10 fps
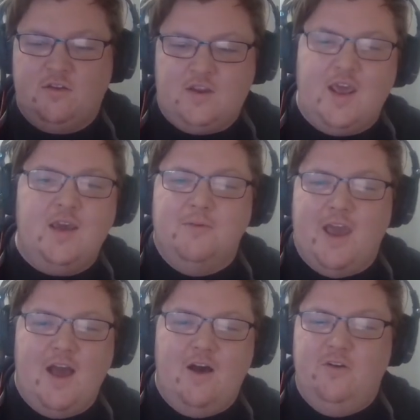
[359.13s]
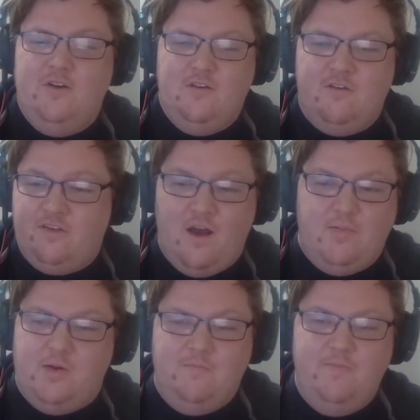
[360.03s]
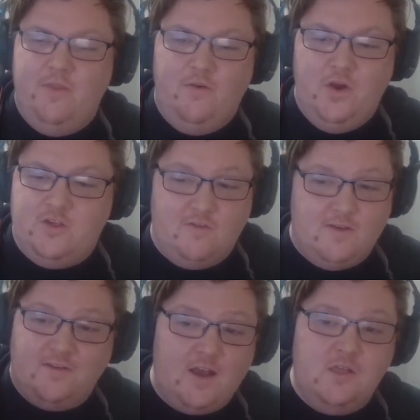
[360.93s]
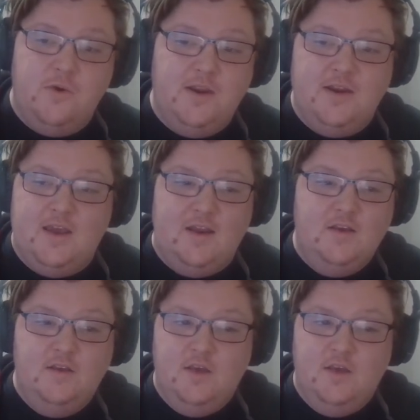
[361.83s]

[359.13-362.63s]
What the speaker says: take him down, sub him, which is exactly what he did.